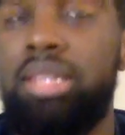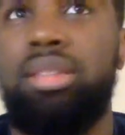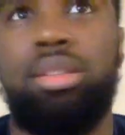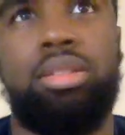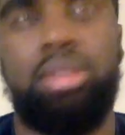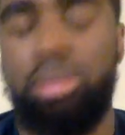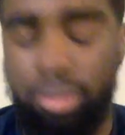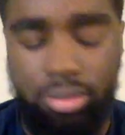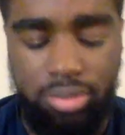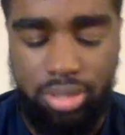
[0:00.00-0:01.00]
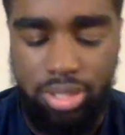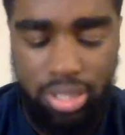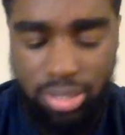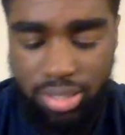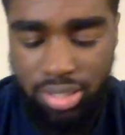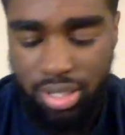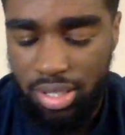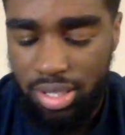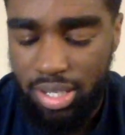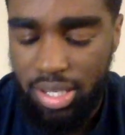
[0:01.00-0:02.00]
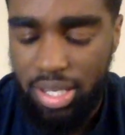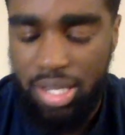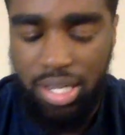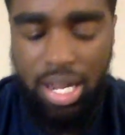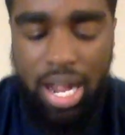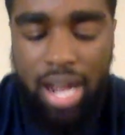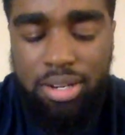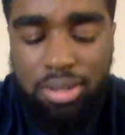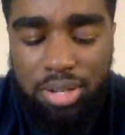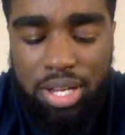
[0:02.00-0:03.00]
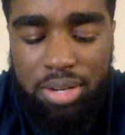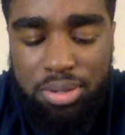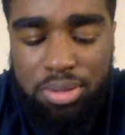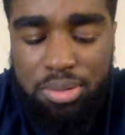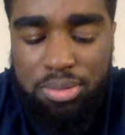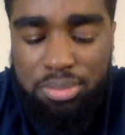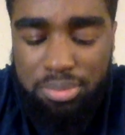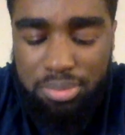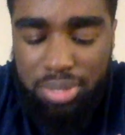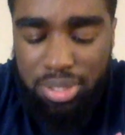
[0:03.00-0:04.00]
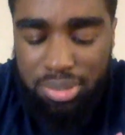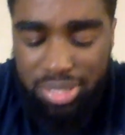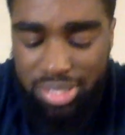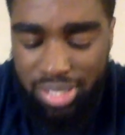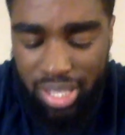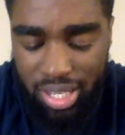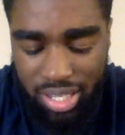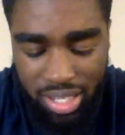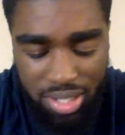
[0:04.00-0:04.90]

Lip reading: Just jeez, I don't know what else to say.